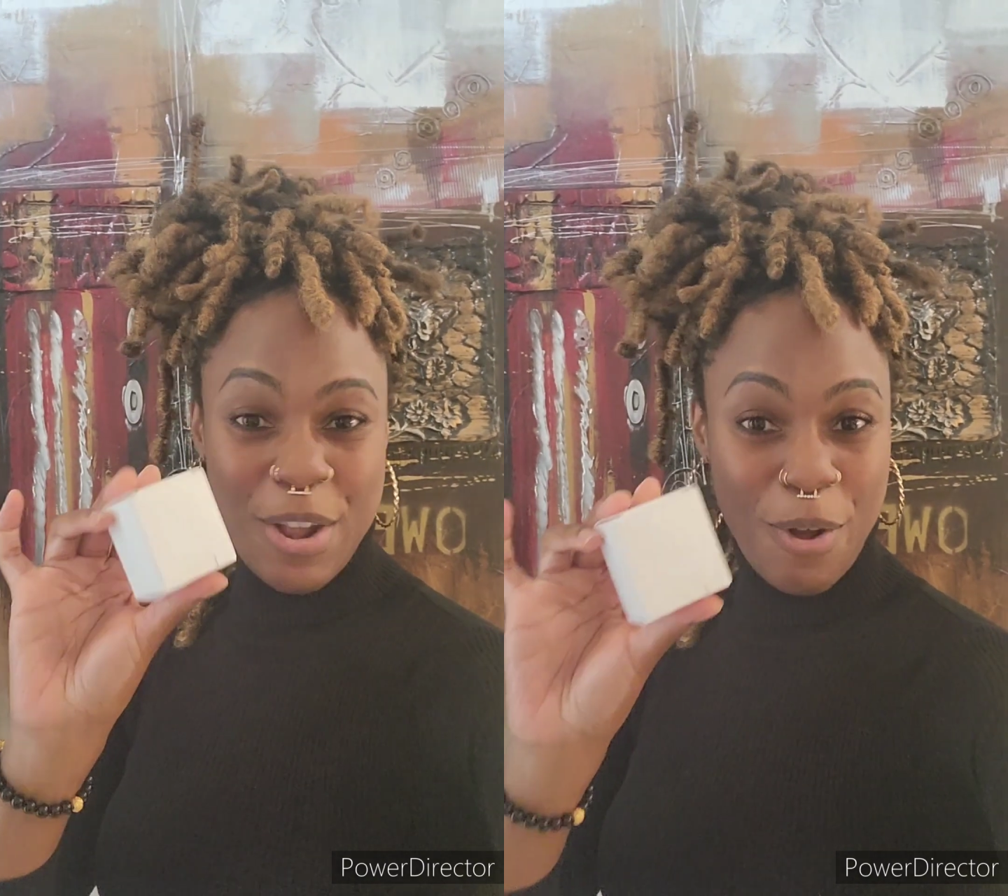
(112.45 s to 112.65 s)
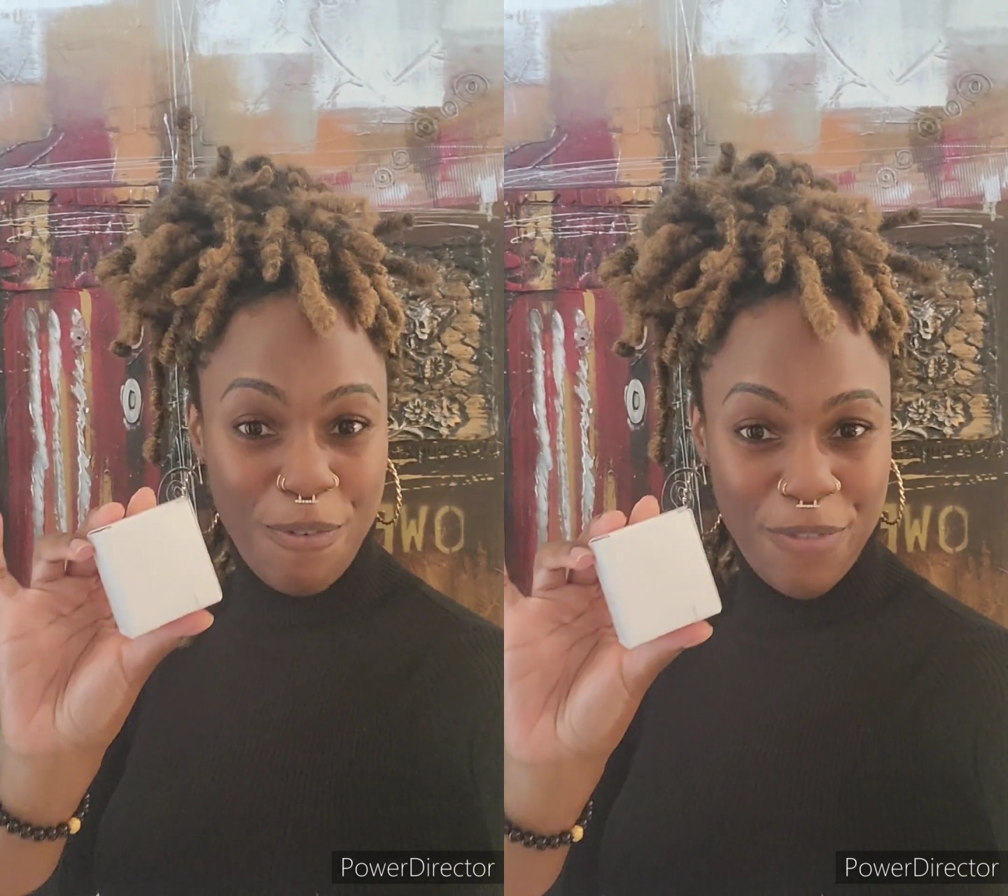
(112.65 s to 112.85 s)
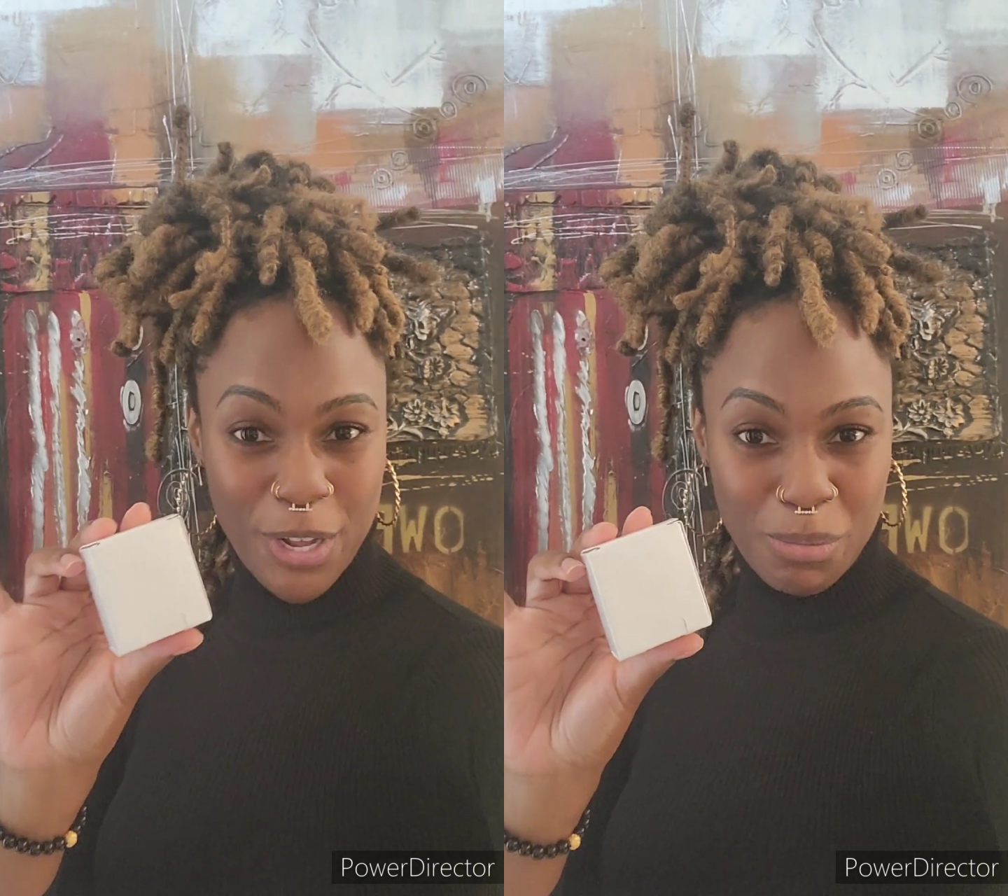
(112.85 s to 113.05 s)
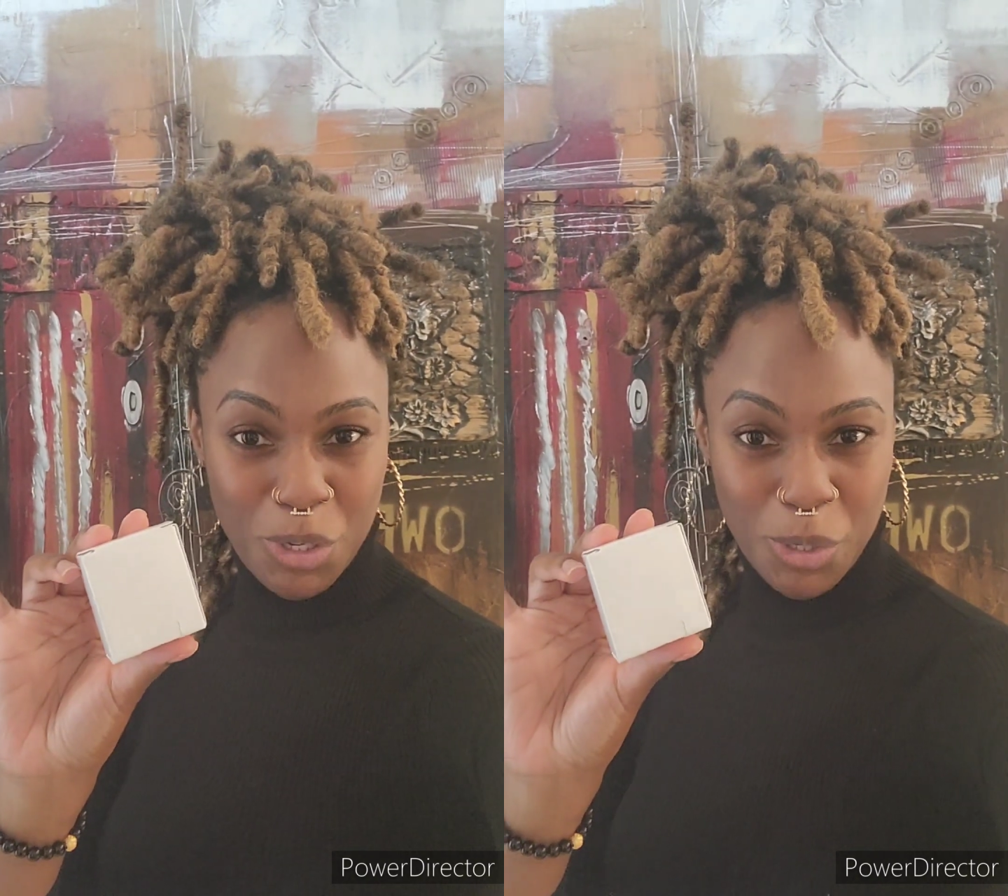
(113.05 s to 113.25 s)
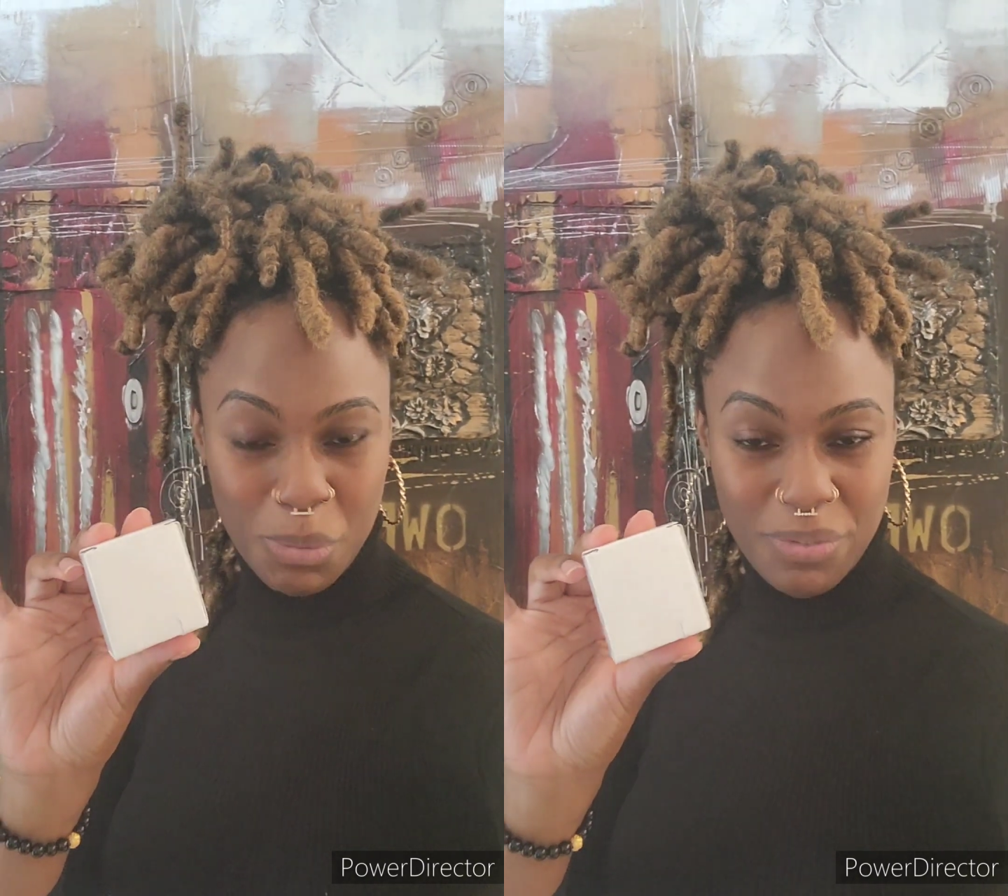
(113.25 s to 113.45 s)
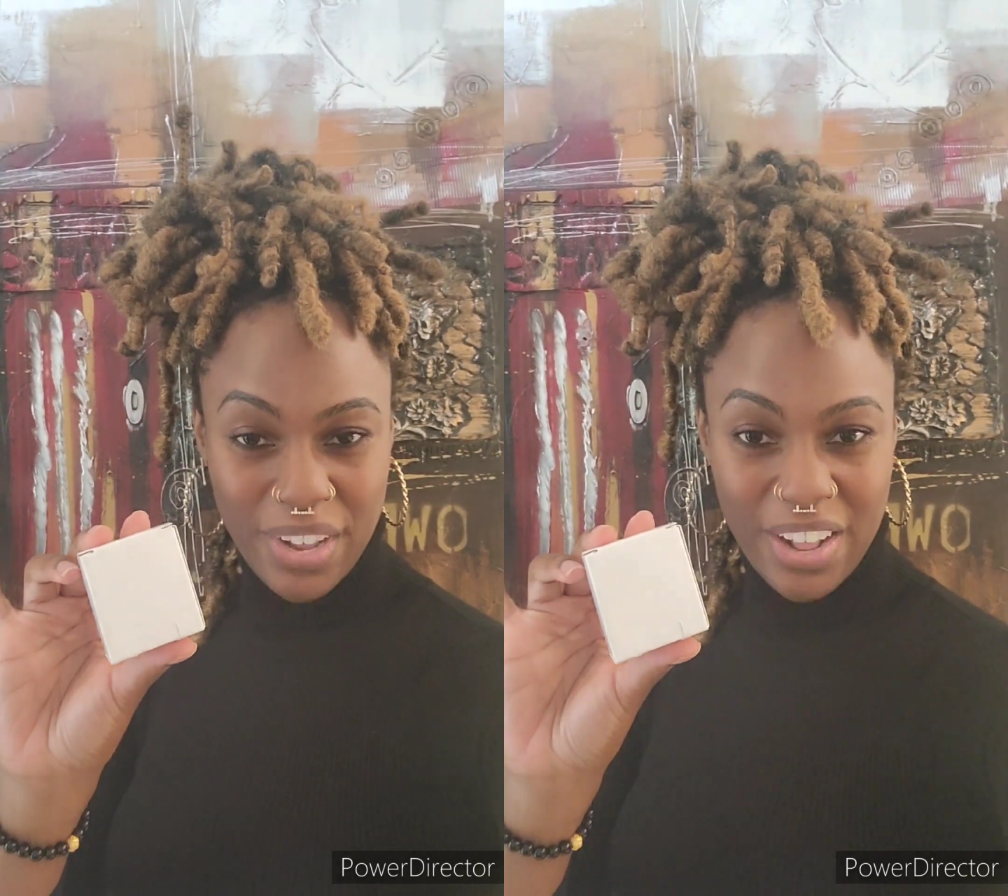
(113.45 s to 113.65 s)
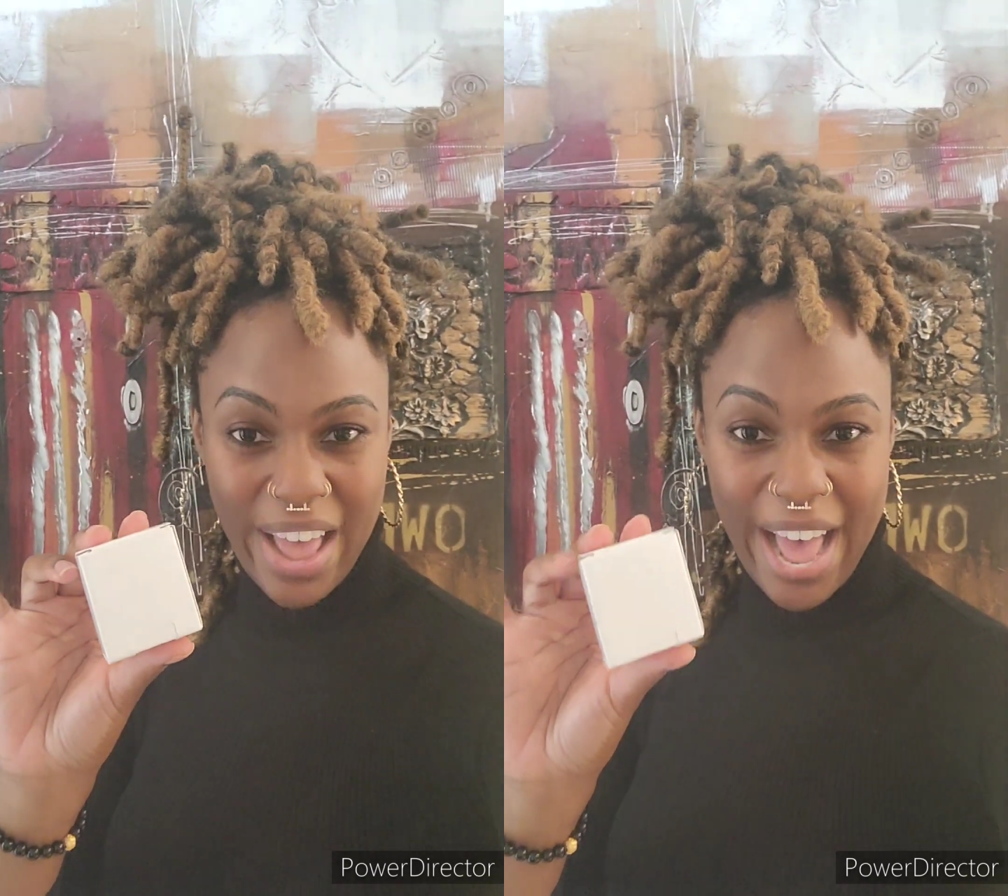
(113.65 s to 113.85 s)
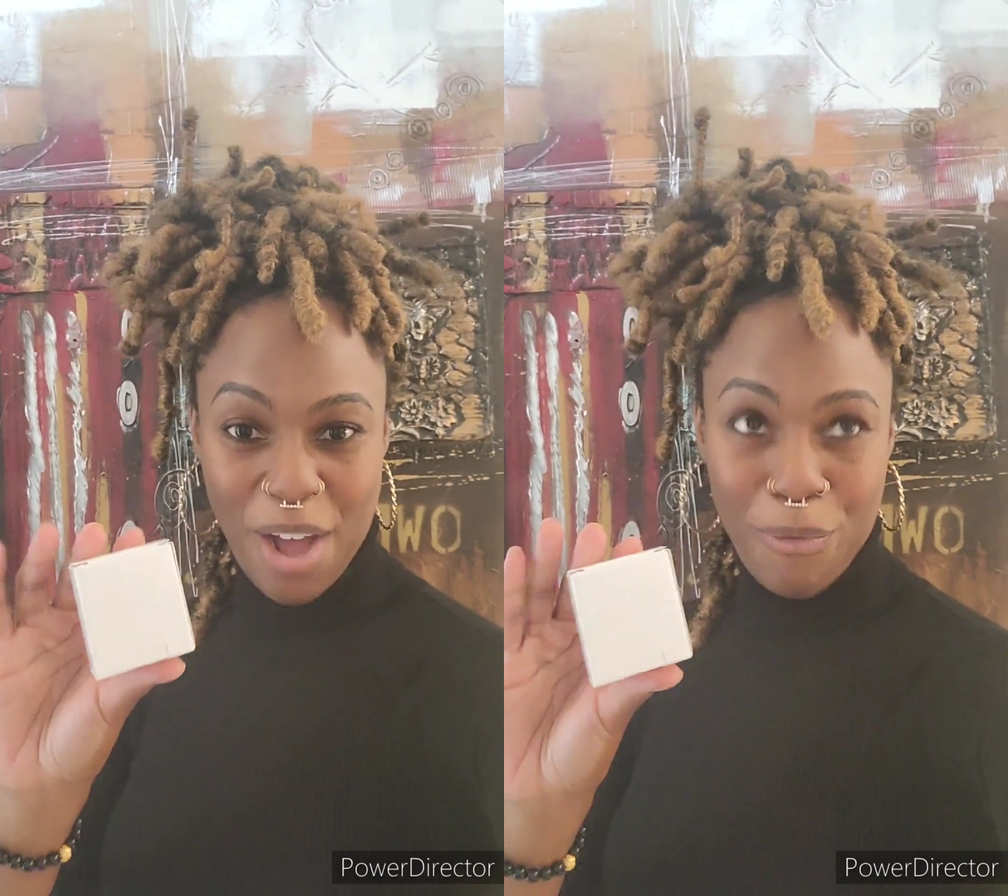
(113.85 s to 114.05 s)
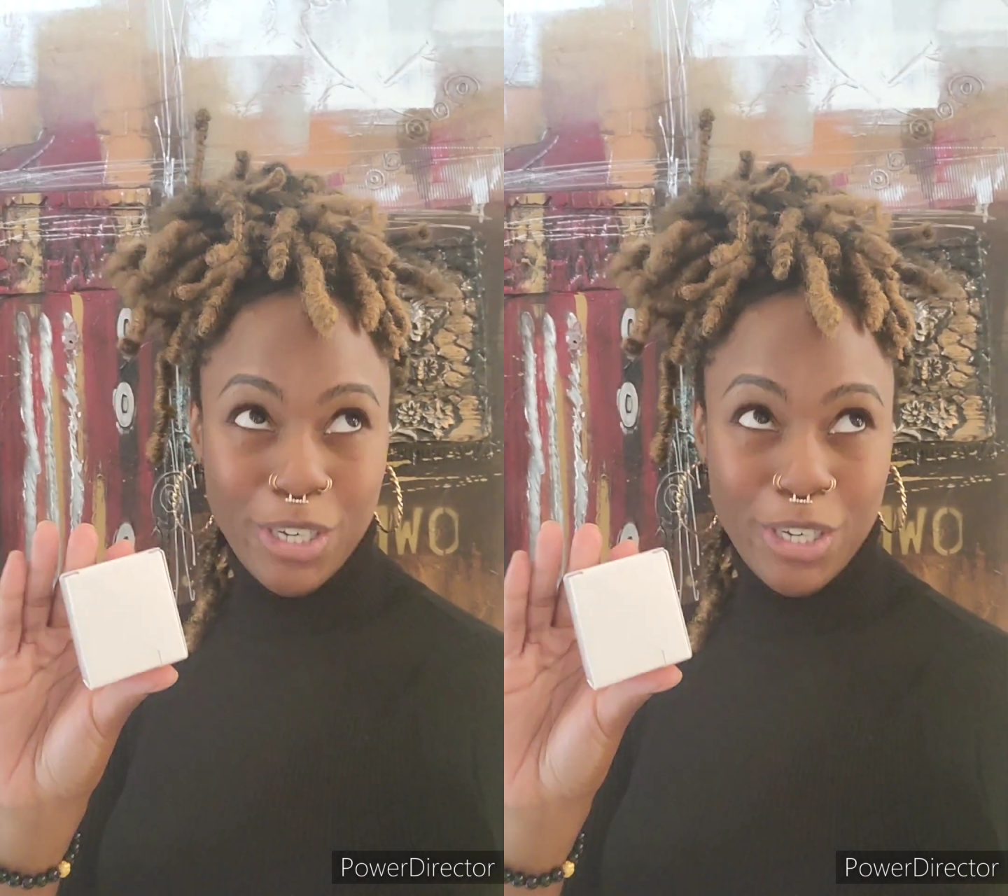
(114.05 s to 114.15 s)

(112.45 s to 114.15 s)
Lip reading: No film strips fell out,